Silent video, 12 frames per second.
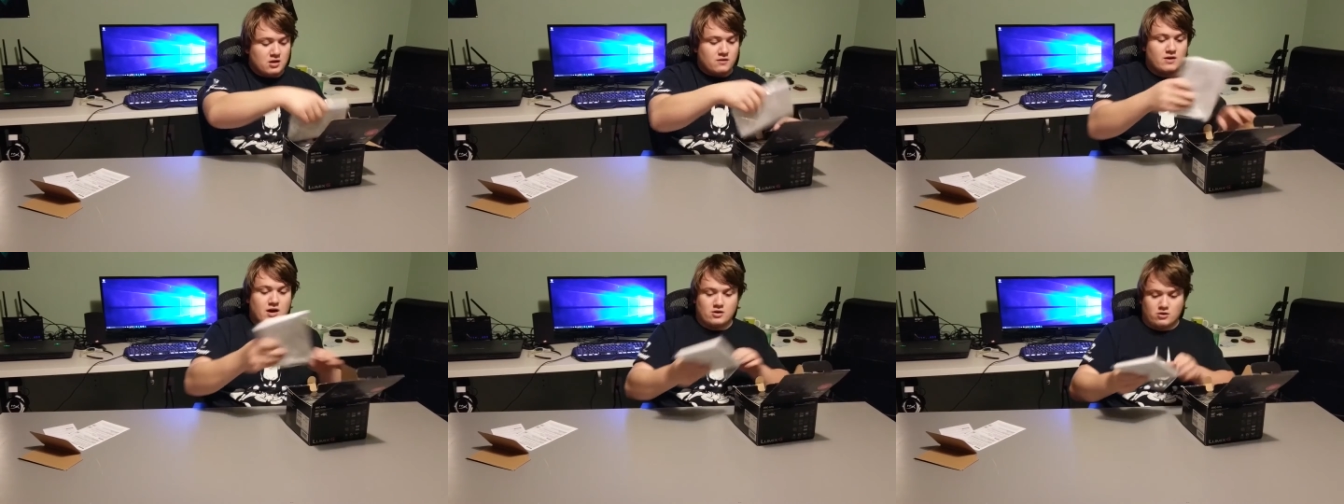
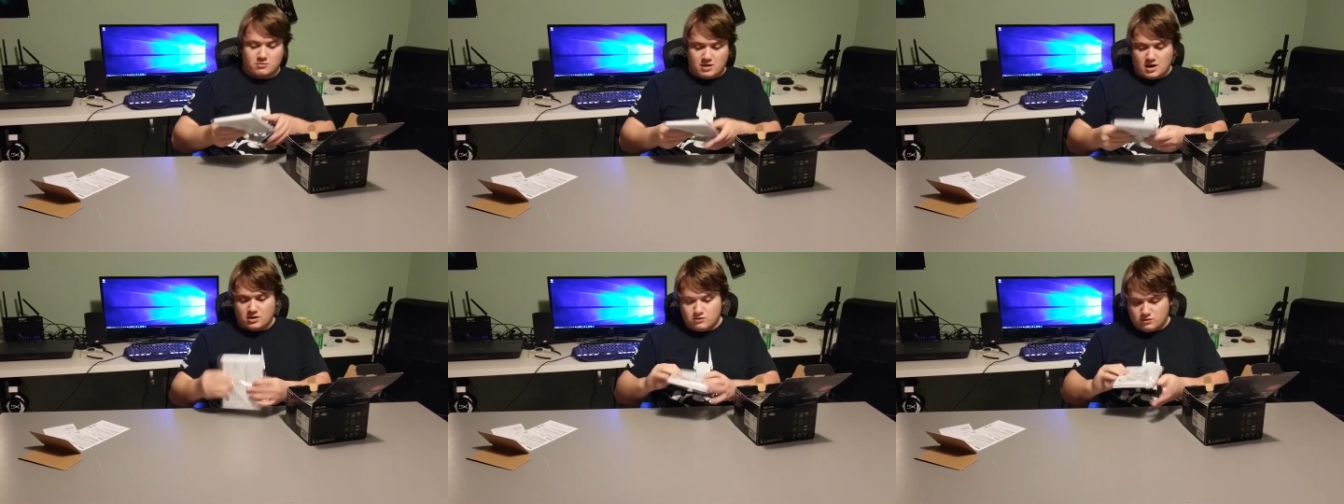You got your
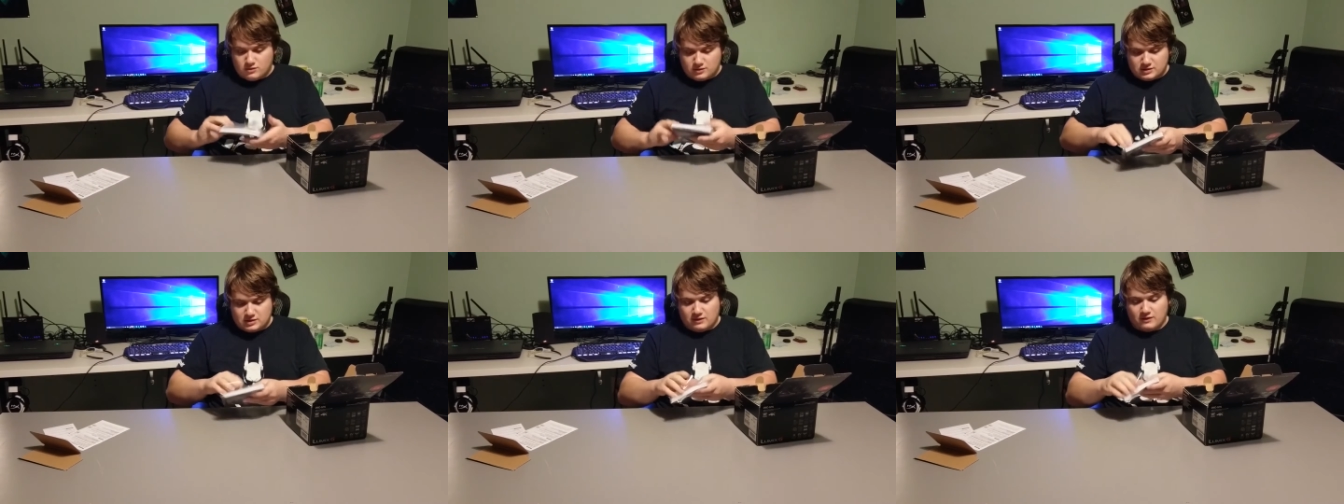
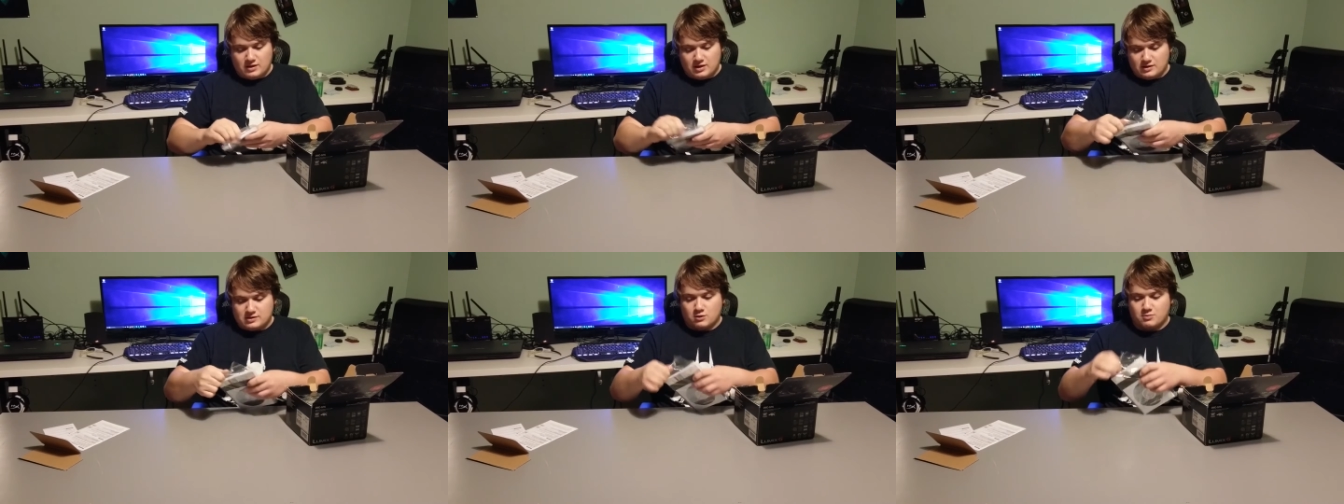manuals and
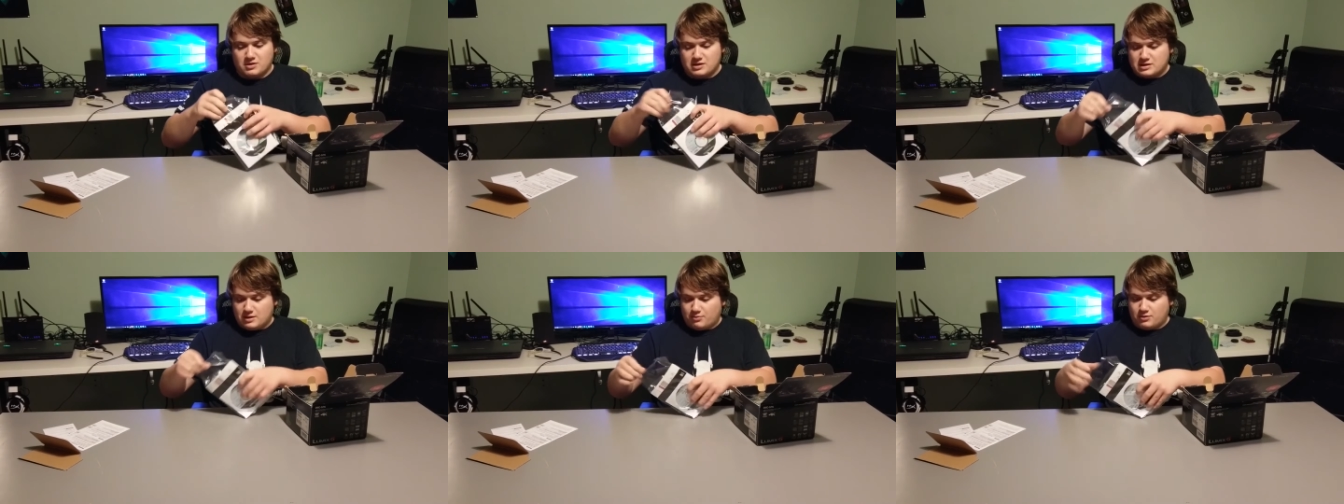everything. Let's open
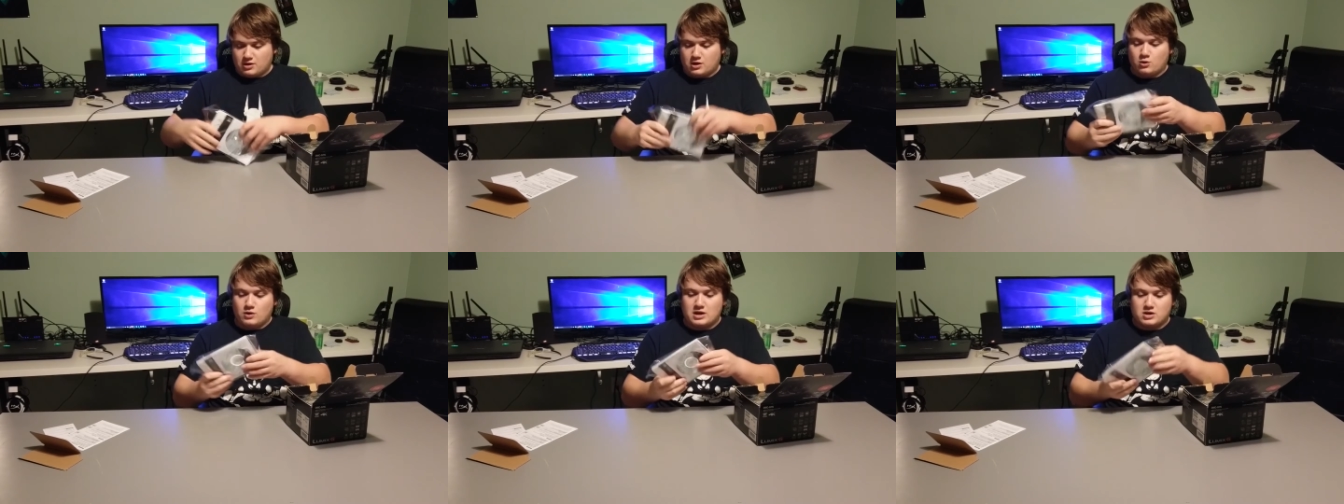this up really
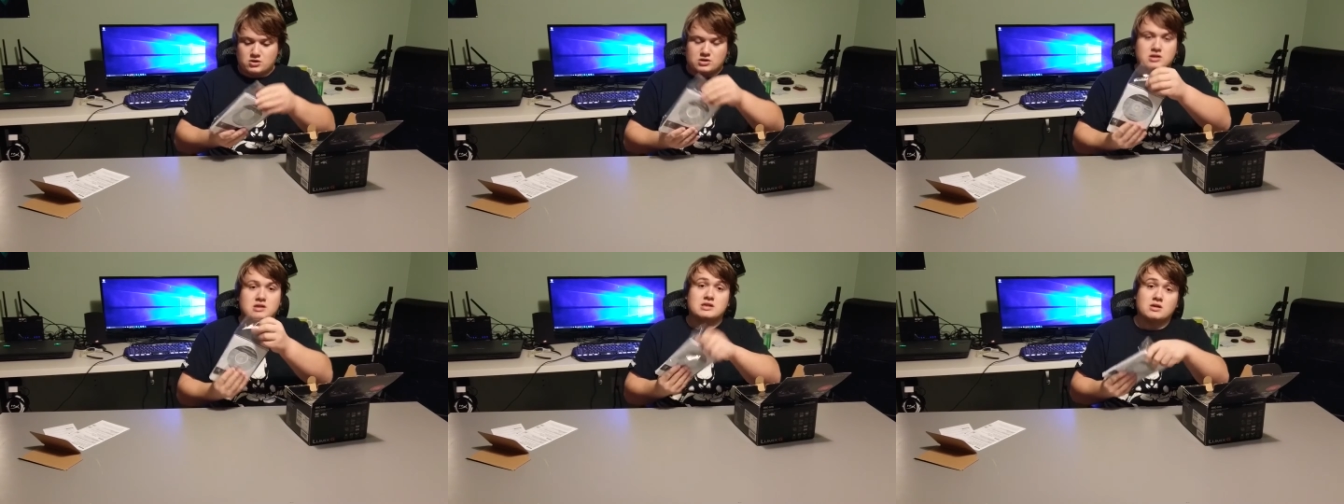quick
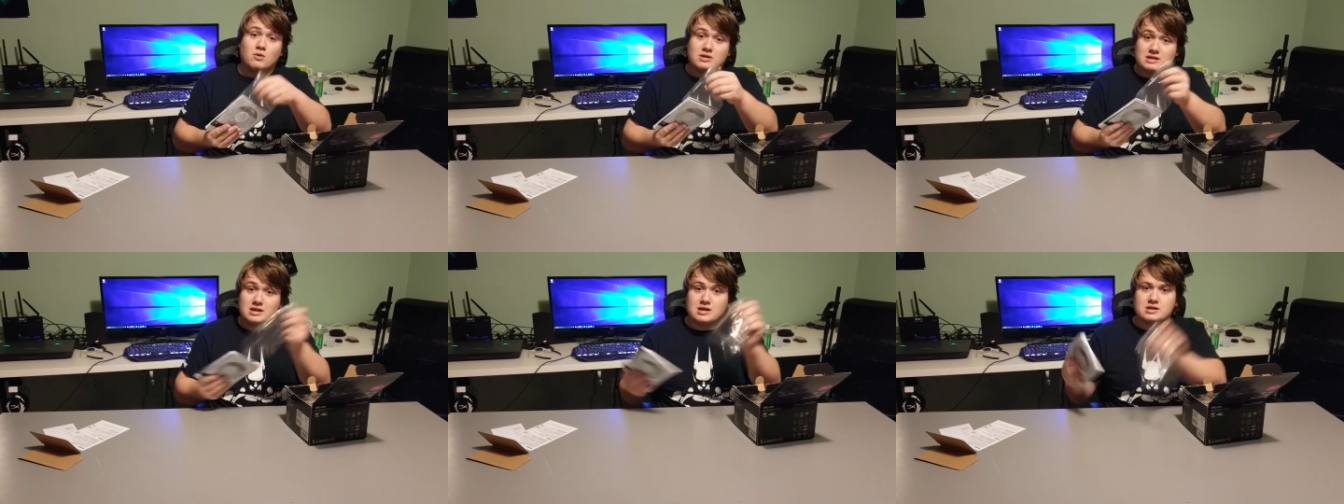just to see
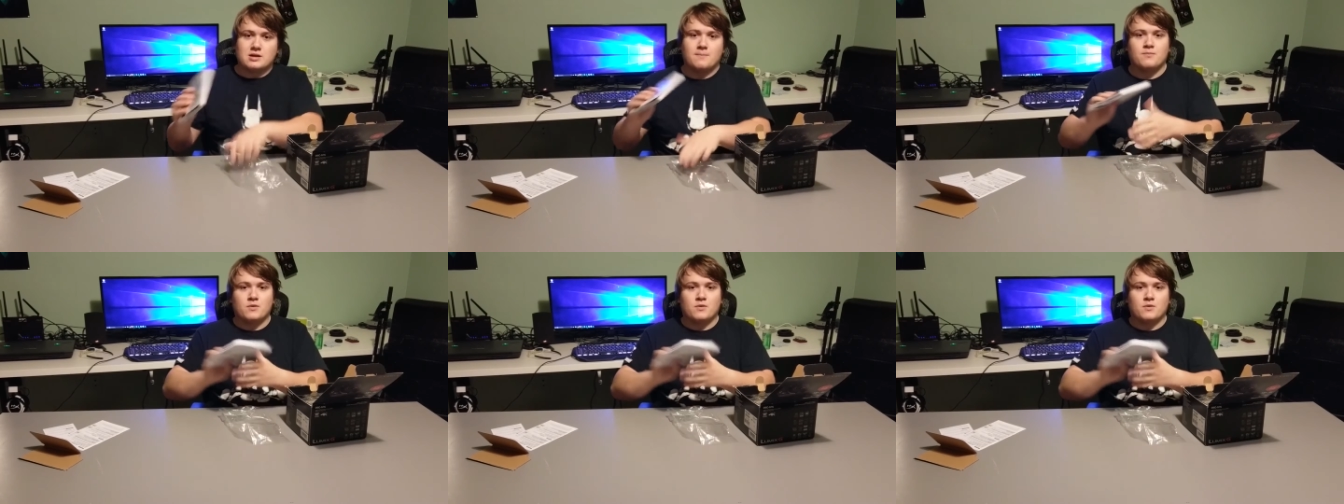what's in it.